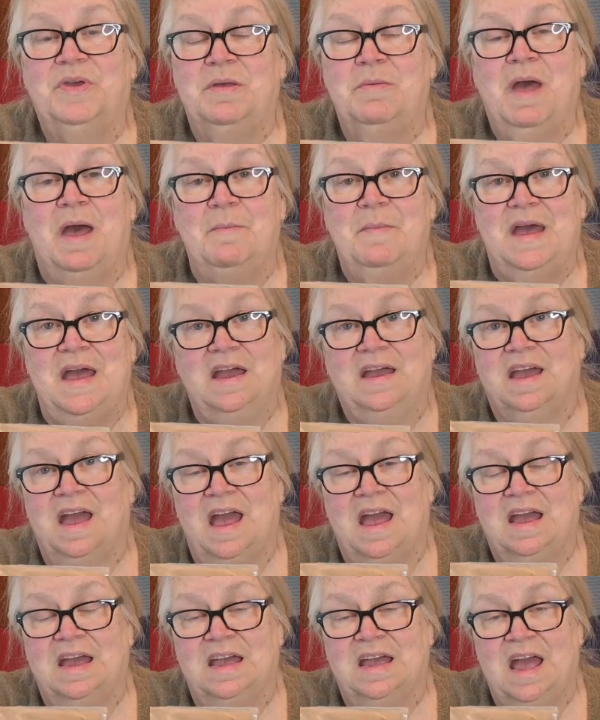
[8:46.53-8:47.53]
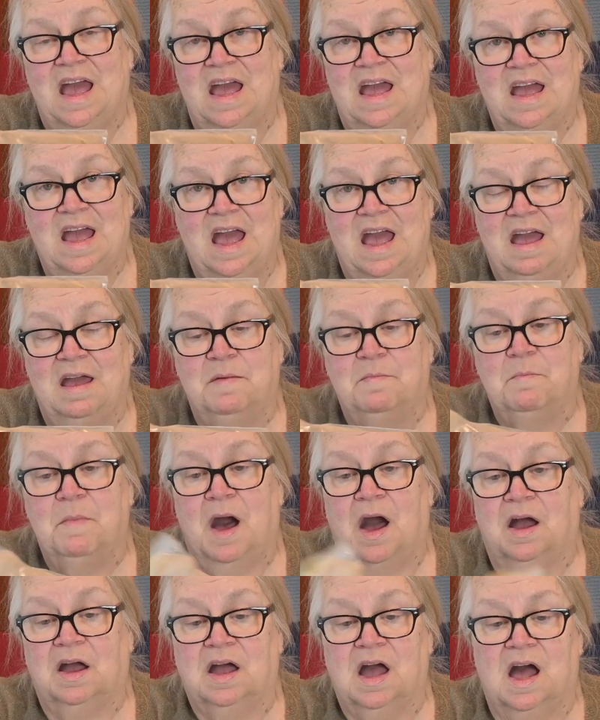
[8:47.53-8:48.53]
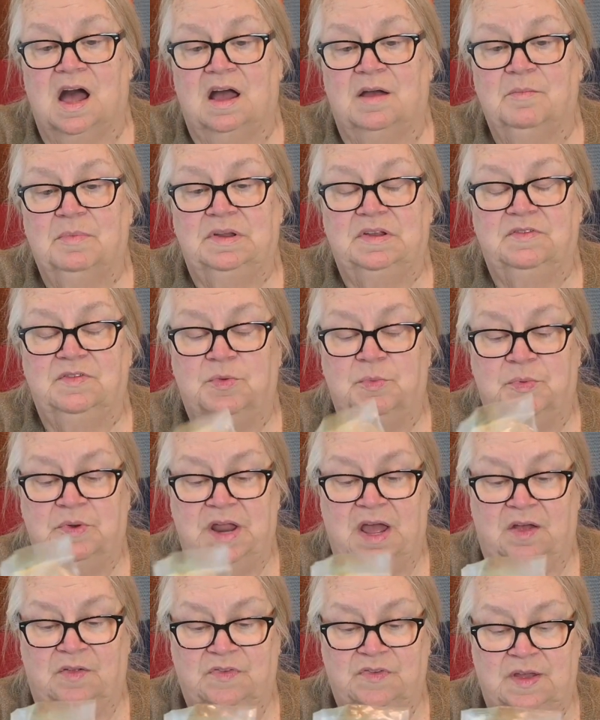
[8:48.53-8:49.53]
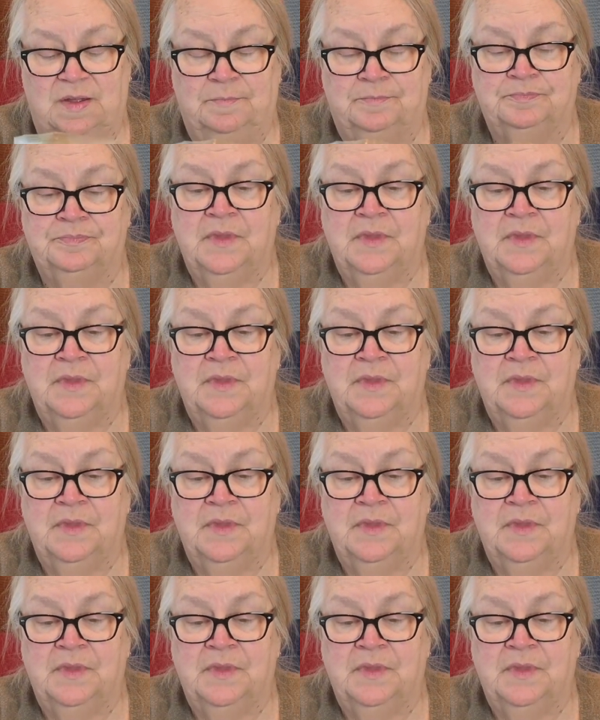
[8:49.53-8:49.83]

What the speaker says: M-A-K-K-A, maca, I believe you pronounce it.